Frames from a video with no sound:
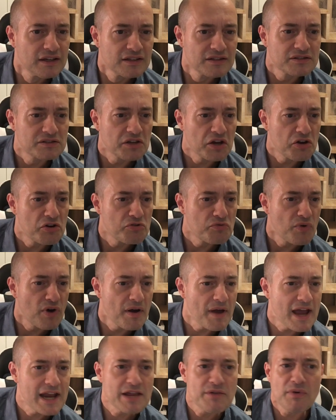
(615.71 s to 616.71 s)
So
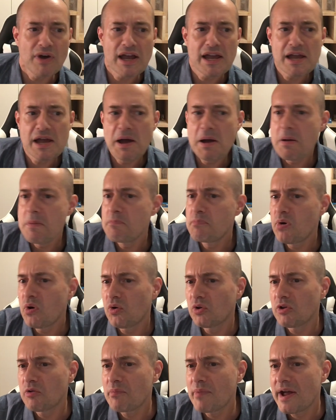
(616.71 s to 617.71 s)
anyway,
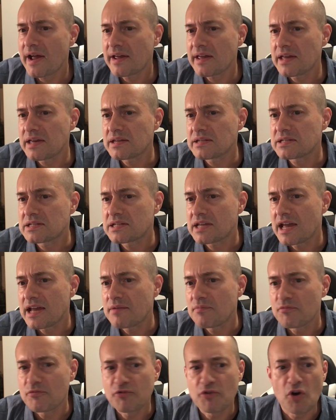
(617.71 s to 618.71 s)
Paul and Maggie
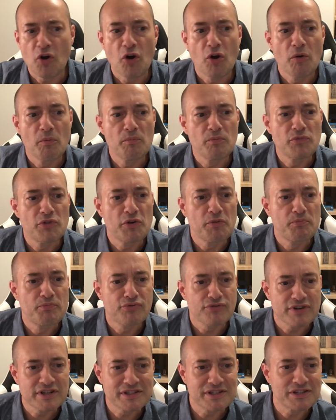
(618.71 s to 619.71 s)
escape from the
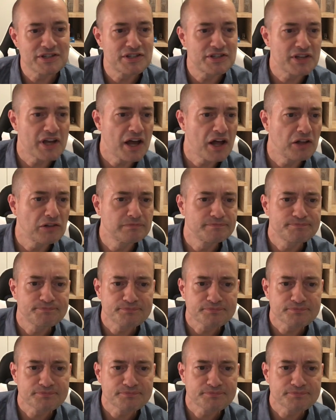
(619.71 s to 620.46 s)
prison cell,